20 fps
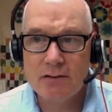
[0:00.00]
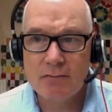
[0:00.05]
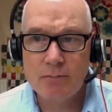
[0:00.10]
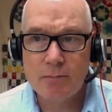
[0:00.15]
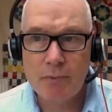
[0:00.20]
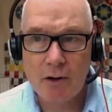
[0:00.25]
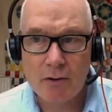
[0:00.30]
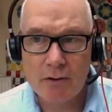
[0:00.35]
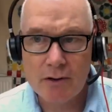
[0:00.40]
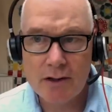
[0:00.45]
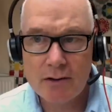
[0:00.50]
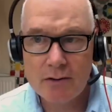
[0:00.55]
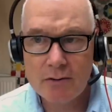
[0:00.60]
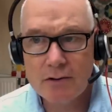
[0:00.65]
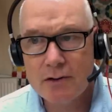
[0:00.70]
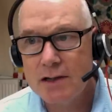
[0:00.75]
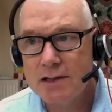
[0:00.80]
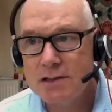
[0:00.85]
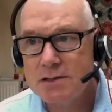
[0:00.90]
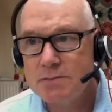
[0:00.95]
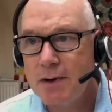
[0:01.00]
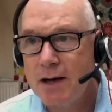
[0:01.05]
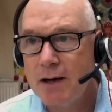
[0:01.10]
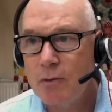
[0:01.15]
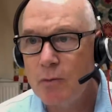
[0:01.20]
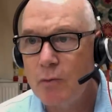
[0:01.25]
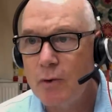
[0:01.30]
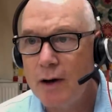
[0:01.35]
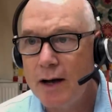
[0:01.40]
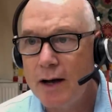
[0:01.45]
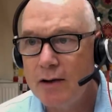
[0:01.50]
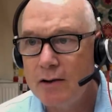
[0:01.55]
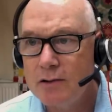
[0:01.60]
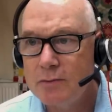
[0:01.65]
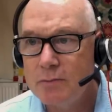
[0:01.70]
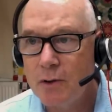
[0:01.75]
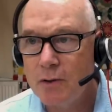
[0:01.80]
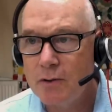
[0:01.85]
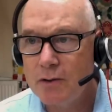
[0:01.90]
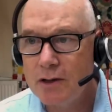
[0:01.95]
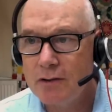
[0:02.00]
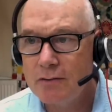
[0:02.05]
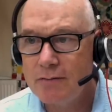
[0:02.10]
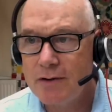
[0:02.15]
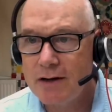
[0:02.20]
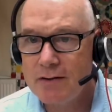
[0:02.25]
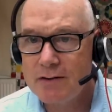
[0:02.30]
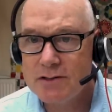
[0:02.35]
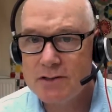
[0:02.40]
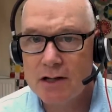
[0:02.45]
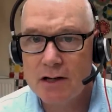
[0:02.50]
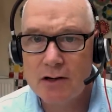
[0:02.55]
of polio caused by wild polio virus